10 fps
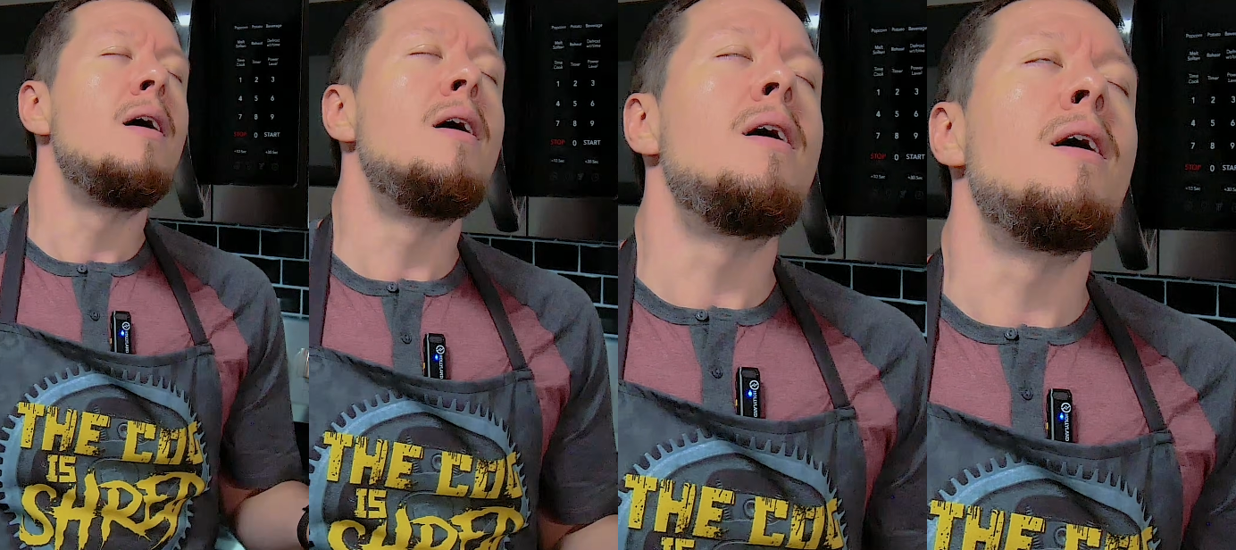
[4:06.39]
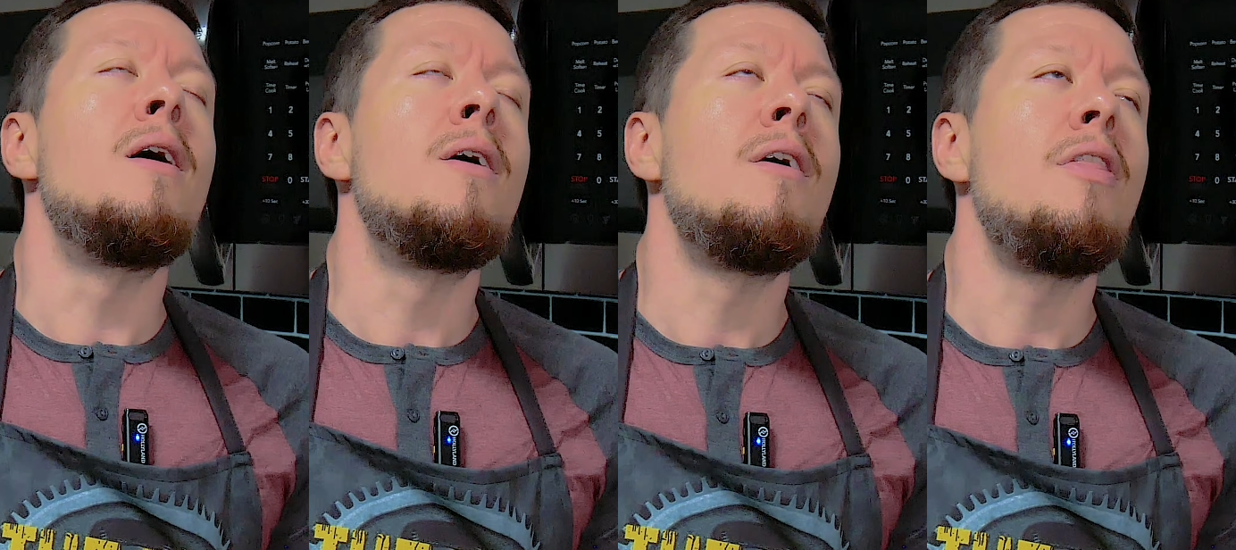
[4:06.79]

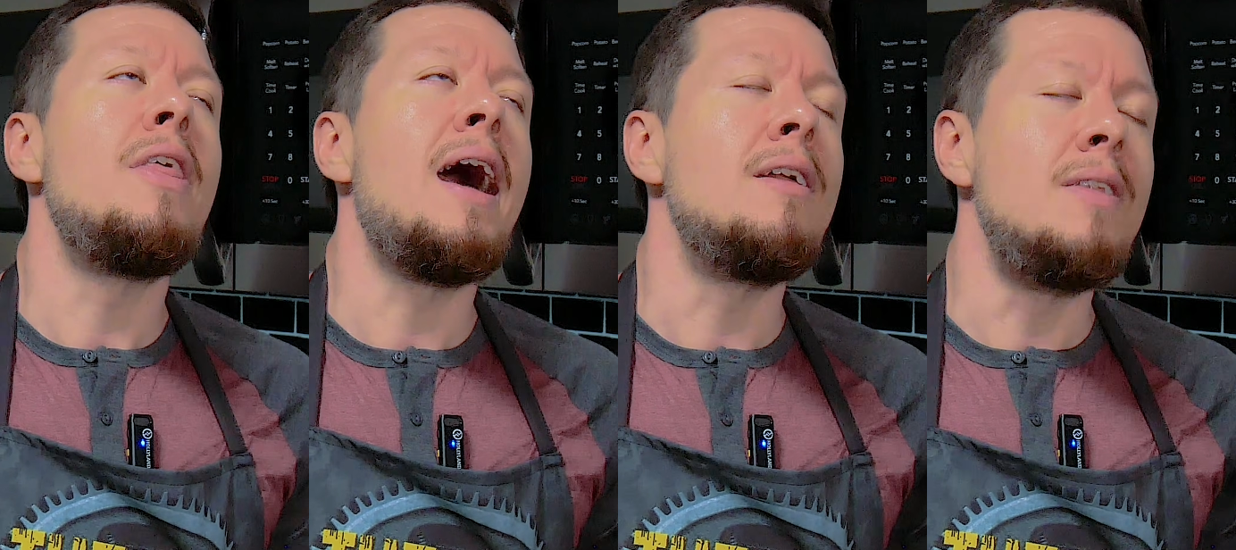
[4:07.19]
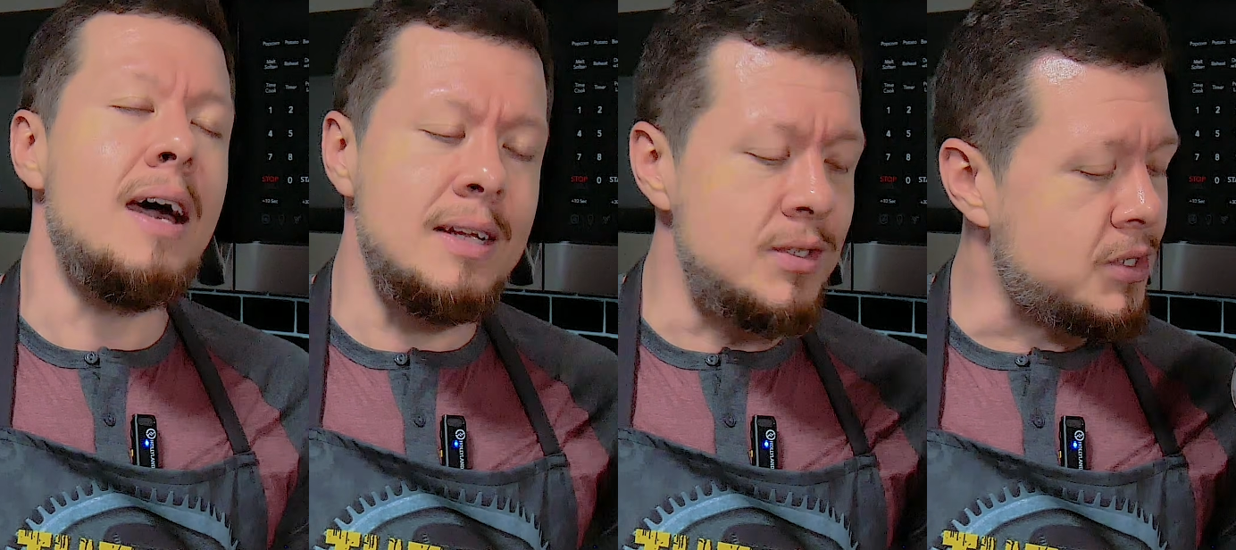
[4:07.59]

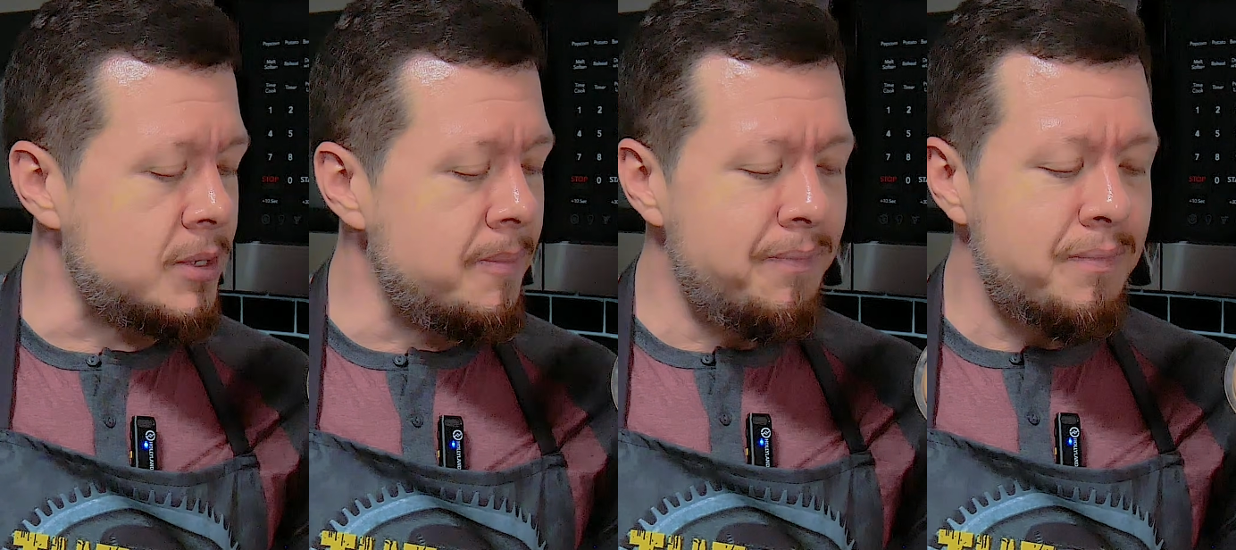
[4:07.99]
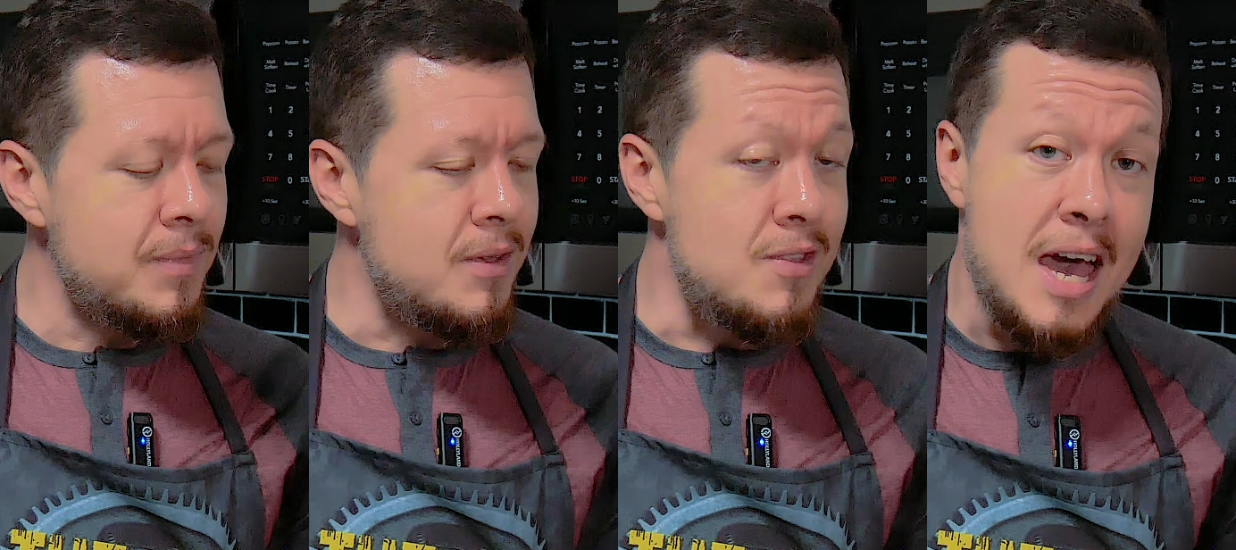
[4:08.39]
That is
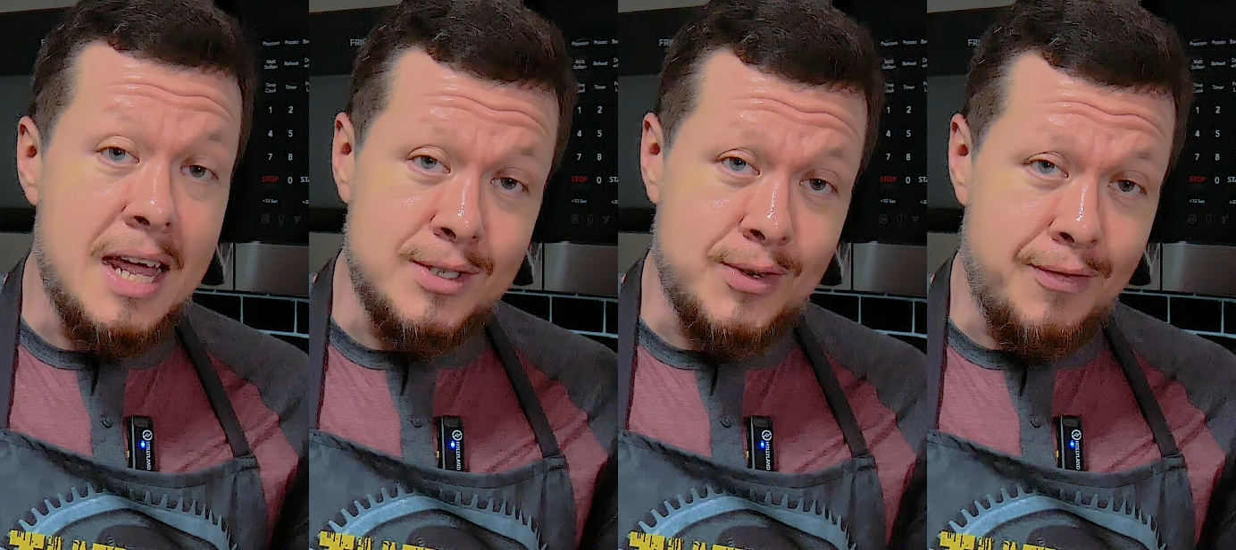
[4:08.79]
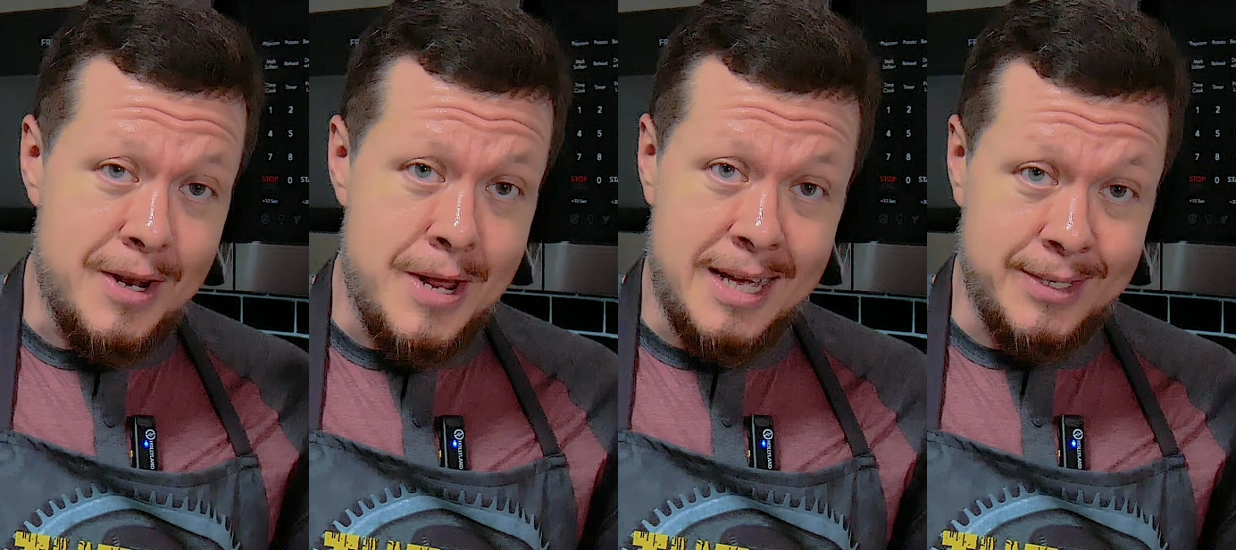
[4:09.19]
a
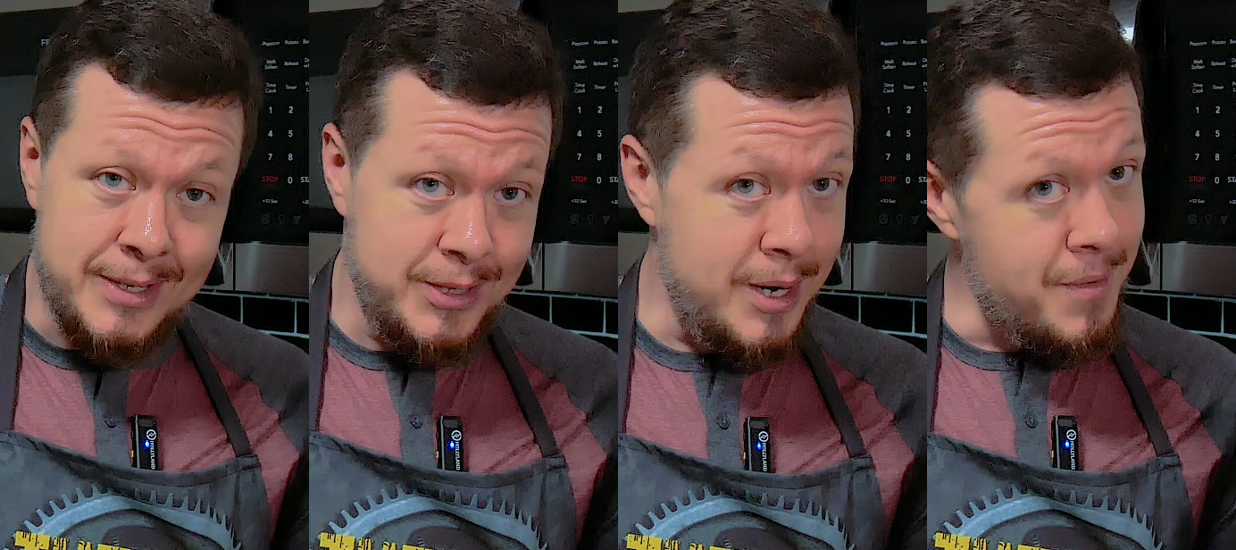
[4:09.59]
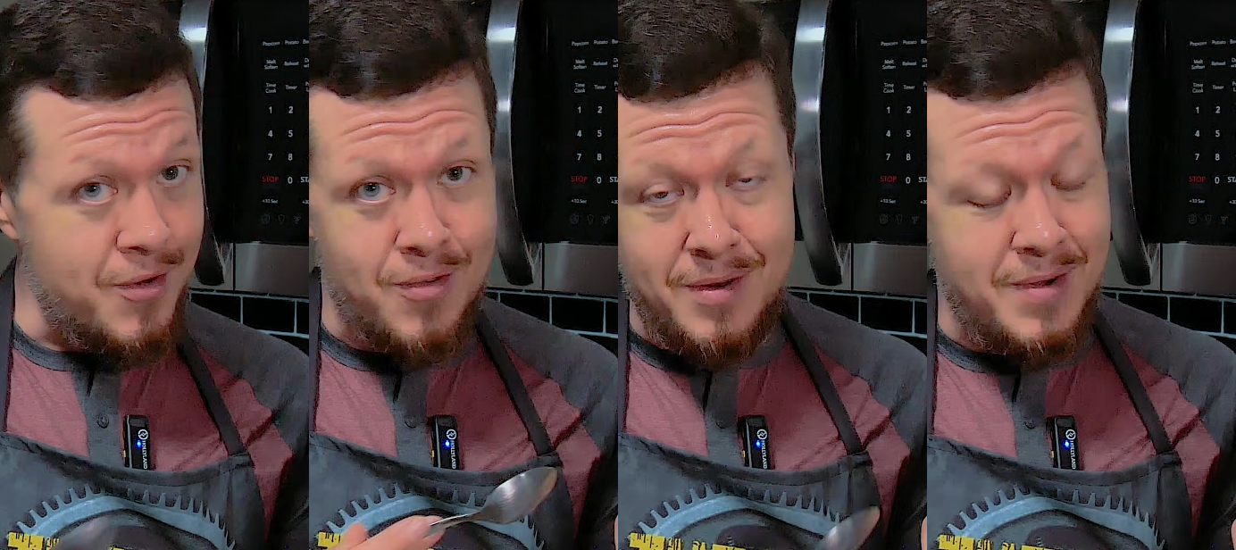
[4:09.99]
fantastic summer
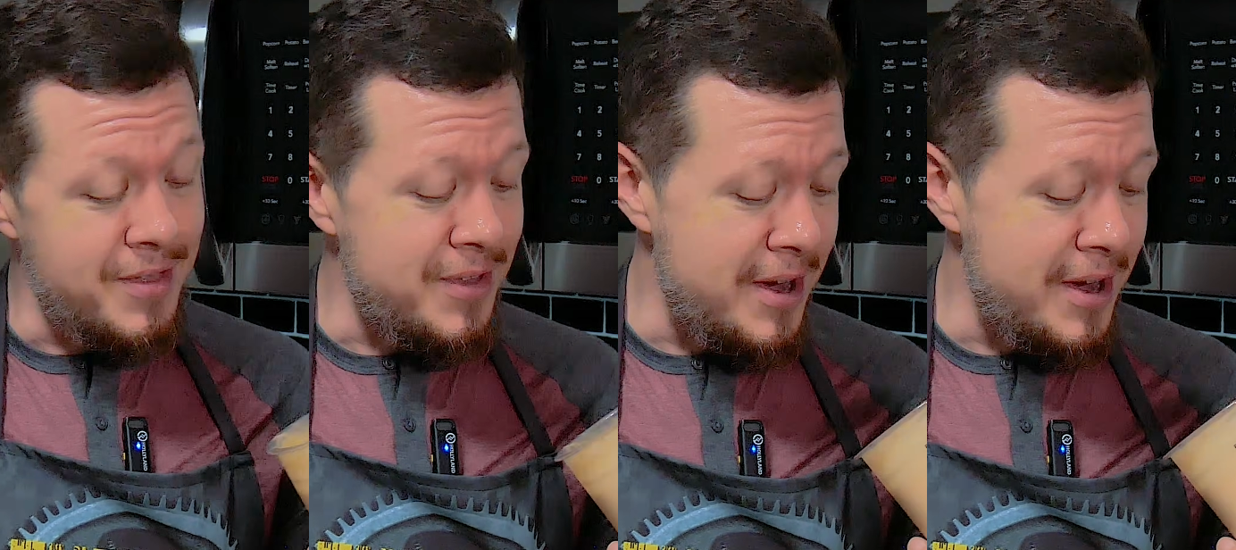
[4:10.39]
treat right